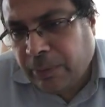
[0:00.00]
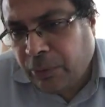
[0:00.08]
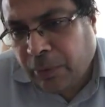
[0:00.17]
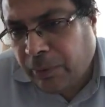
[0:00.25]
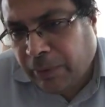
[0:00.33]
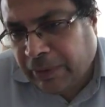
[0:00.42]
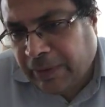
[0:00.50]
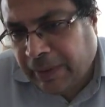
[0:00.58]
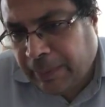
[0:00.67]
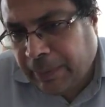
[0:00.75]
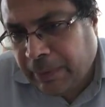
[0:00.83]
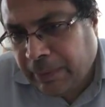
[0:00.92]
Don't WhatsApp.
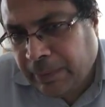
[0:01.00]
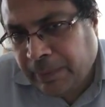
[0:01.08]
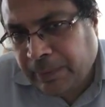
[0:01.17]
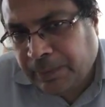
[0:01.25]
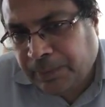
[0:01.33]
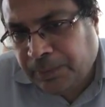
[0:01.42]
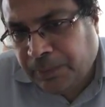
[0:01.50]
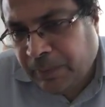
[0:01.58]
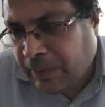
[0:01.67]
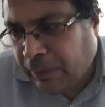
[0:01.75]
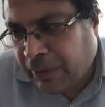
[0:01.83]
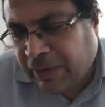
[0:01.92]

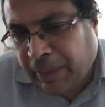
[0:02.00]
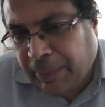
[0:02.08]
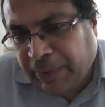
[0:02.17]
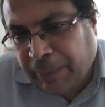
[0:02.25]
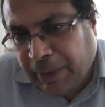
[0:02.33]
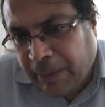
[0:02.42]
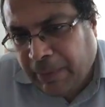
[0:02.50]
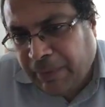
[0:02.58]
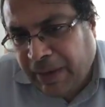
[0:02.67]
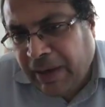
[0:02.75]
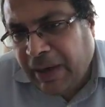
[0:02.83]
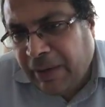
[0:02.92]
WhatsApp has become a
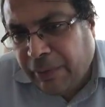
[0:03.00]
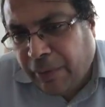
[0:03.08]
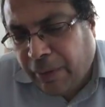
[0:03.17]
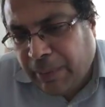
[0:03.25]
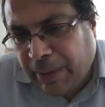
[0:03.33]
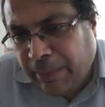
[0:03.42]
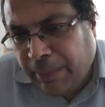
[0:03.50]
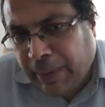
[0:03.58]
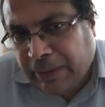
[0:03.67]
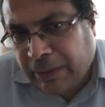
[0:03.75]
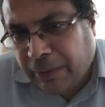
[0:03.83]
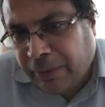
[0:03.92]
very informal
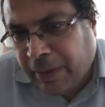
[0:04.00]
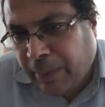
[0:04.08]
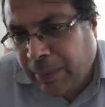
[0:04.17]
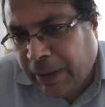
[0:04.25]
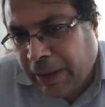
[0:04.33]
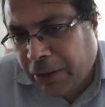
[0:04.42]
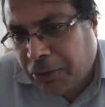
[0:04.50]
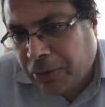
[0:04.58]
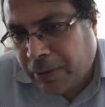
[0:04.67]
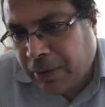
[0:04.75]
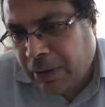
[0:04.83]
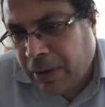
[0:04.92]
method of
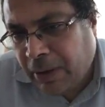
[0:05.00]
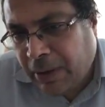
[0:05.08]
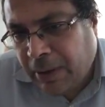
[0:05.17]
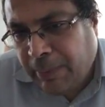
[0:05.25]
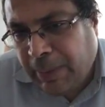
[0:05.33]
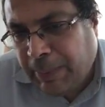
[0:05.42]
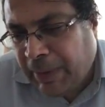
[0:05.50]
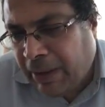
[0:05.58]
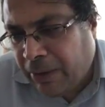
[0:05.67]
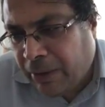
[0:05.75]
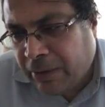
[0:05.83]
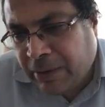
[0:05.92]
communication. People are
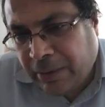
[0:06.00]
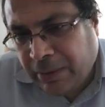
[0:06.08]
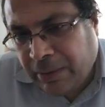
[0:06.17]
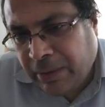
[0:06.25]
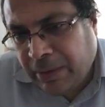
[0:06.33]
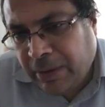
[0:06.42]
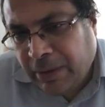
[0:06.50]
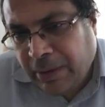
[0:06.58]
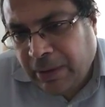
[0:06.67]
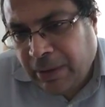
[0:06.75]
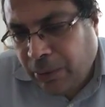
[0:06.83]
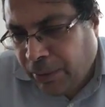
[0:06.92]
not
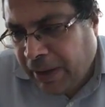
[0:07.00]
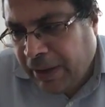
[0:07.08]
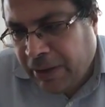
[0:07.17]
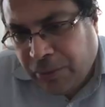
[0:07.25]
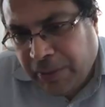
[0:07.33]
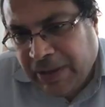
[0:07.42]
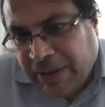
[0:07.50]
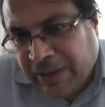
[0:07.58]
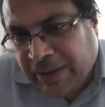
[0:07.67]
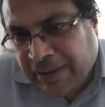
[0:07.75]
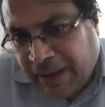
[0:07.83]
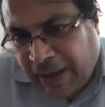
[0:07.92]
looking into each
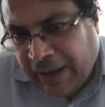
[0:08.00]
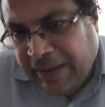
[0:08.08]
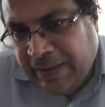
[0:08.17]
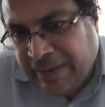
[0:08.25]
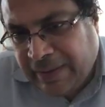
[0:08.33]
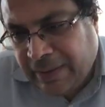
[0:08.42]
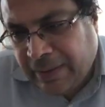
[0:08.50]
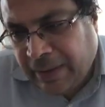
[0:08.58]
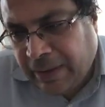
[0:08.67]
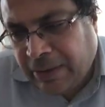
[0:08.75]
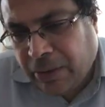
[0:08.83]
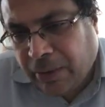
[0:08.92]
other's eyes
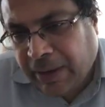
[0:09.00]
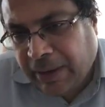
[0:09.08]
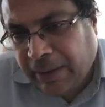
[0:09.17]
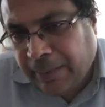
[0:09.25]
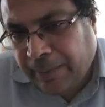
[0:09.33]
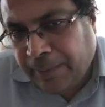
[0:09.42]
and talking.